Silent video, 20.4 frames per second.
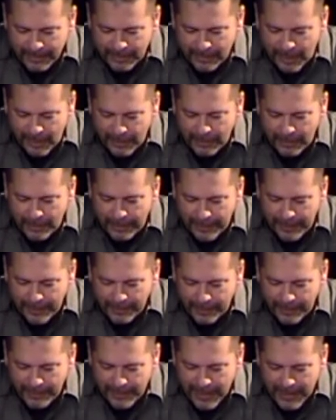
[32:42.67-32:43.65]
Father, help me
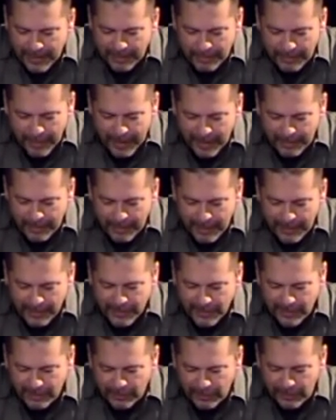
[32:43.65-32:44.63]
to reject man
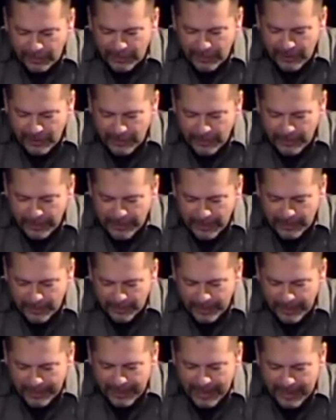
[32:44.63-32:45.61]
made solutions, but to
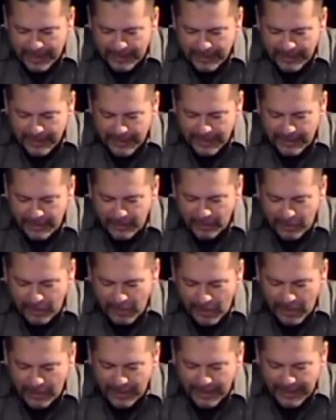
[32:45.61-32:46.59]
realize that
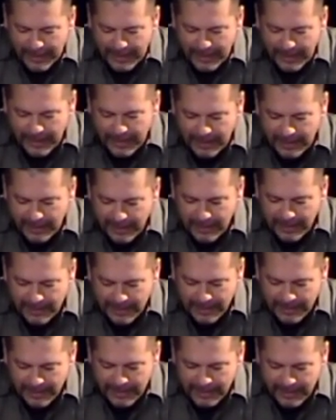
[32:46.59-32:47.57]
you're all I need.
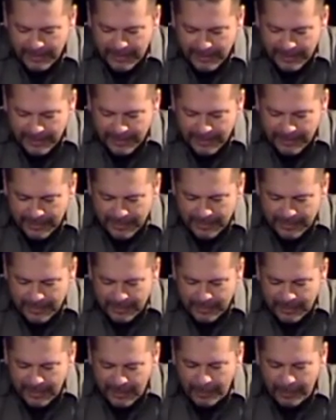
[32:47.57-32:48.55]

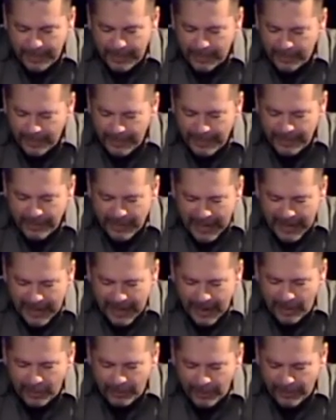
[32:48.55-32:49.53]
Help me to reach
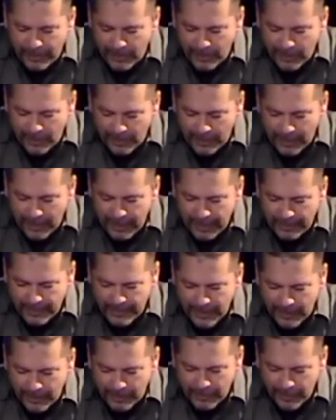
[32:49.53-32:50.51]
out with your
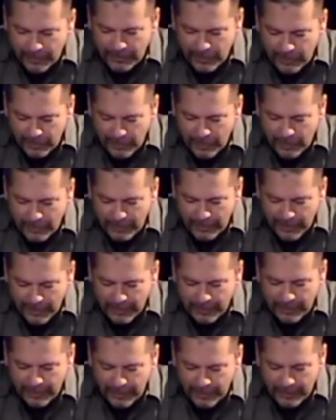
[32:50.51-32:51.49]
love to those who don't
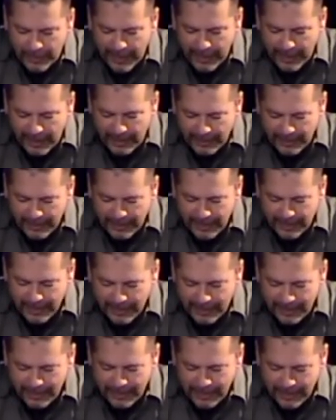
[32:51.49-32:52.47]
know you yet
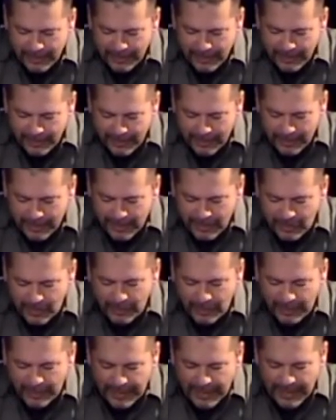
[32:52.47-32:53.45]

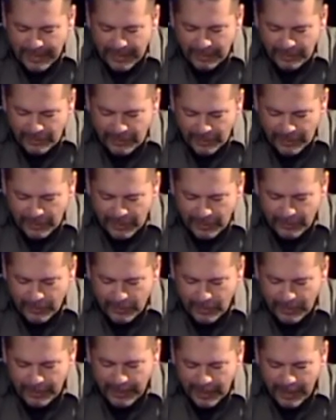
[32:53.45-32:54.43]
so that they can
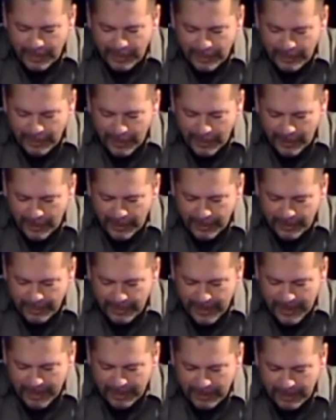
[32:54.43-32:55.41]
choose to become a part of your
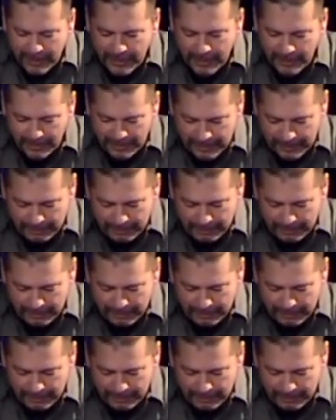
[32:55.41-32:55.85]
family.